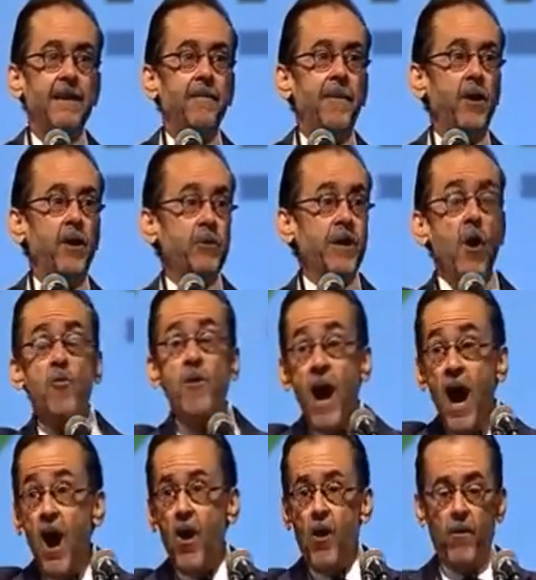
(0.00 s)
Because we don't
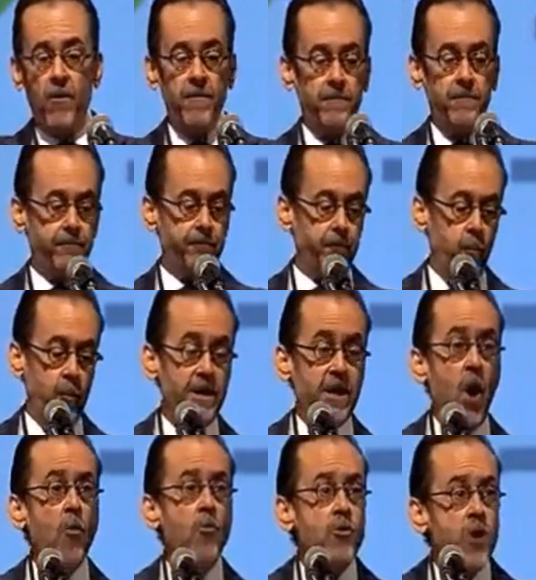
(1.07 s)
know. We
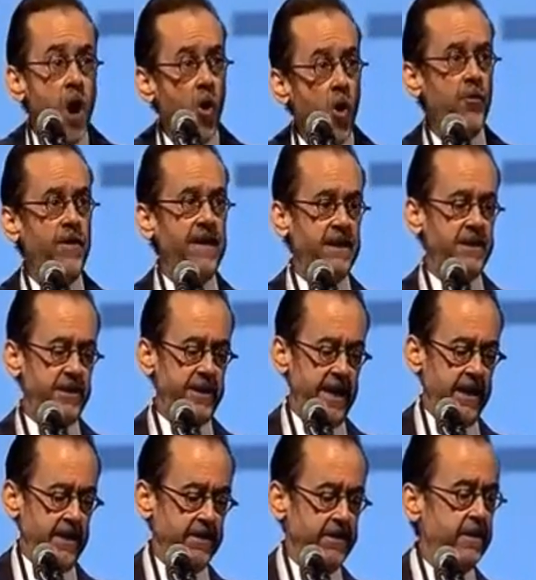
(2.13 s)
don't know these
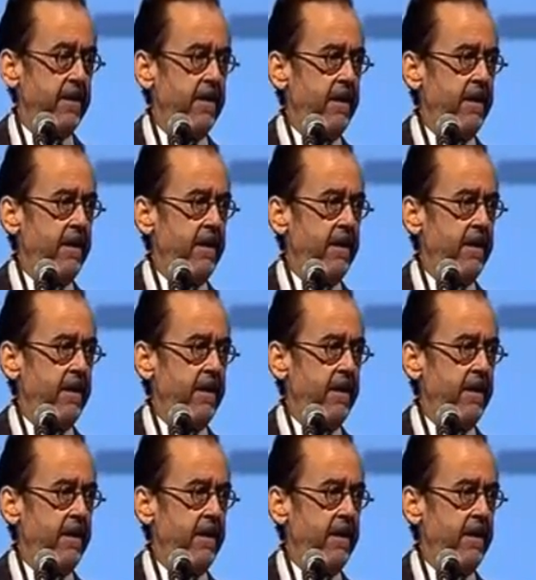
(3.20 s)
things.